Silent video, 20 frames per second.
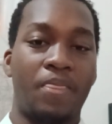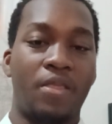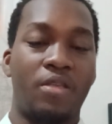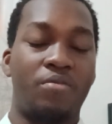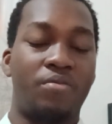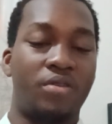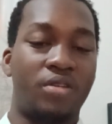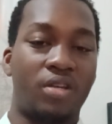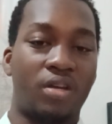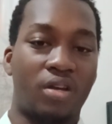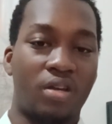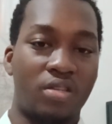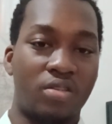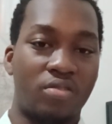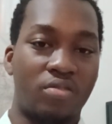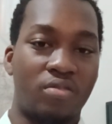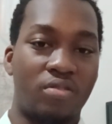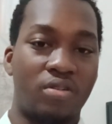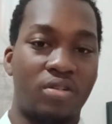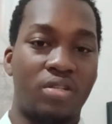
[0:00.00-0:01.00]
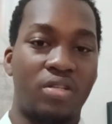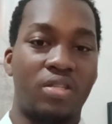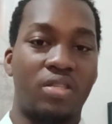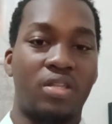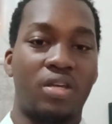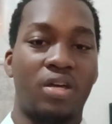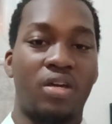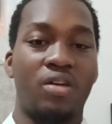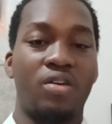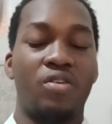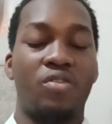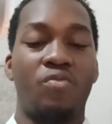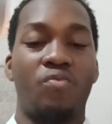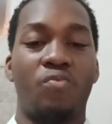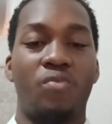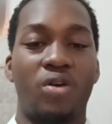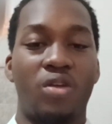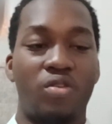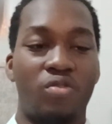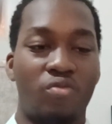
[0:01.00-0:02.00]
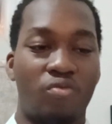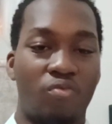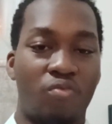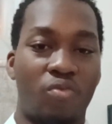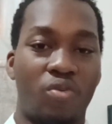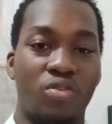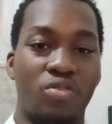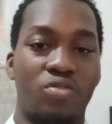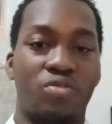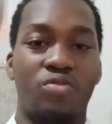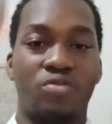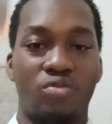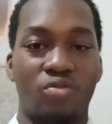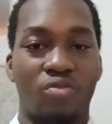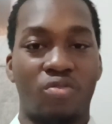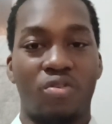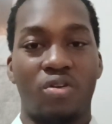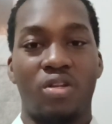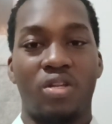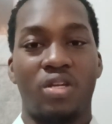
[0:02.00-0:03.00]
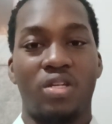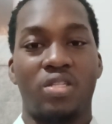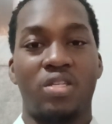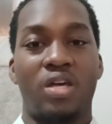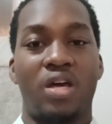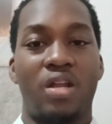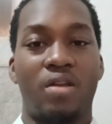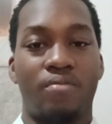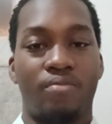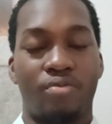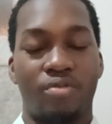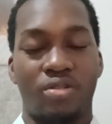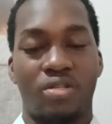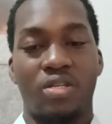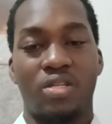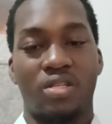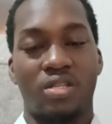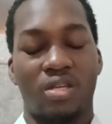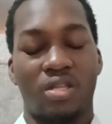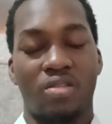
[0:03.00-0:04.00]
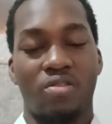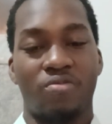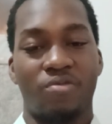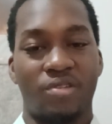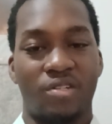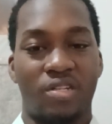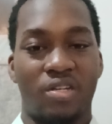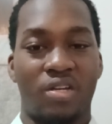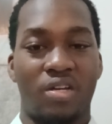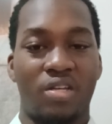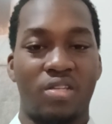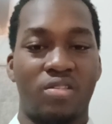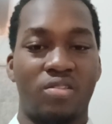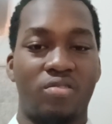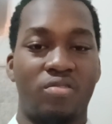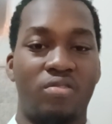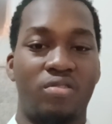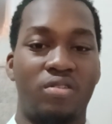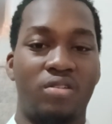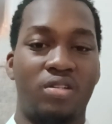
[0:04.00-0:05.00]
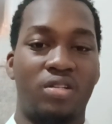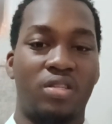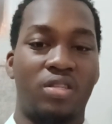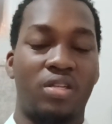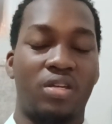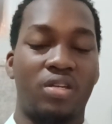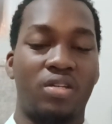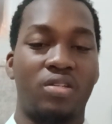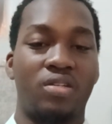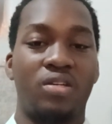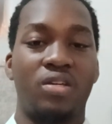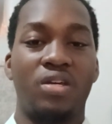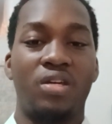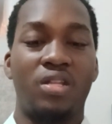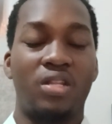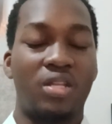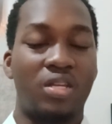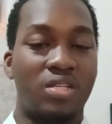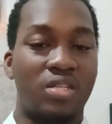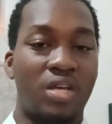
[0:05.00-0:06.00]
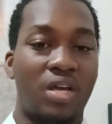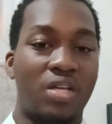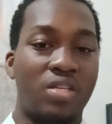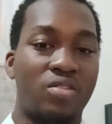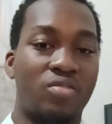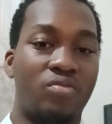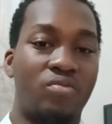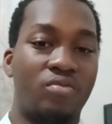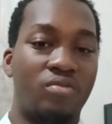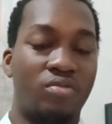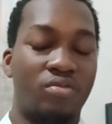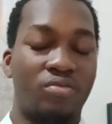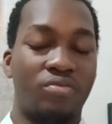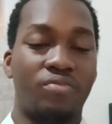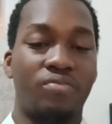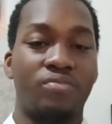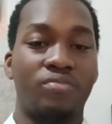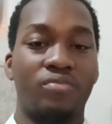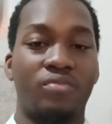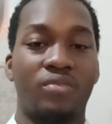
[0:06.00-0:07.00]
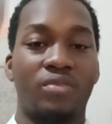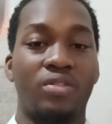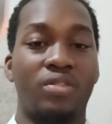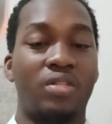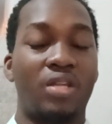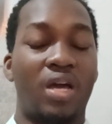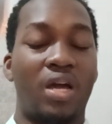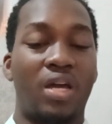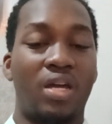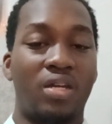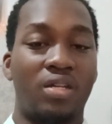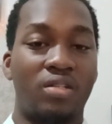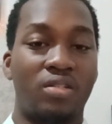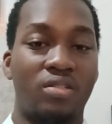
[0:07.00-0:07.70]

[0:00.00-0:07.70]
Special category data, when you want to collect and process special category data, there's Article 9